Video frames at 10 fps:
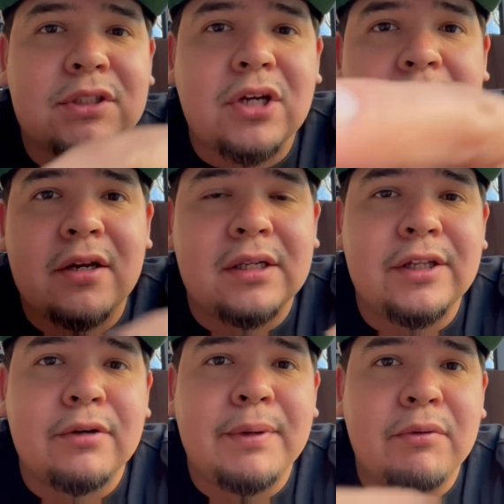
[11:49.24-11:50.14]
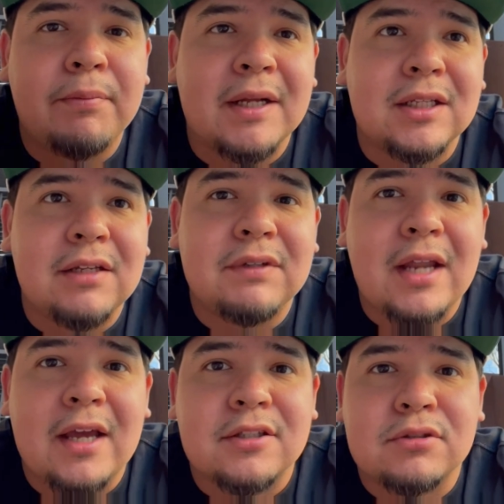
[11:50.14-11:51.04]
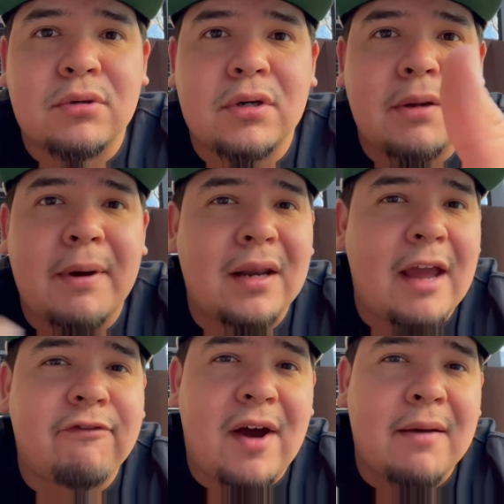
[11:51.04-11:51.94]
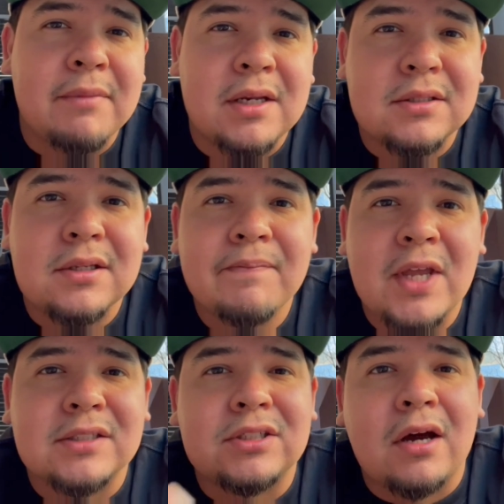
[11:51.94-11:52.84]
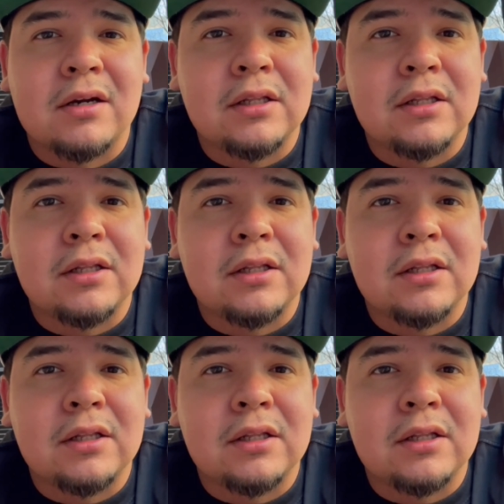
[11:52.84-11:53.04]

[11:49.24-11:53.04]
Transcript: y'all here in a little bit. We about to leave the Nike store in about like 5 minutes. I'll see y'all in a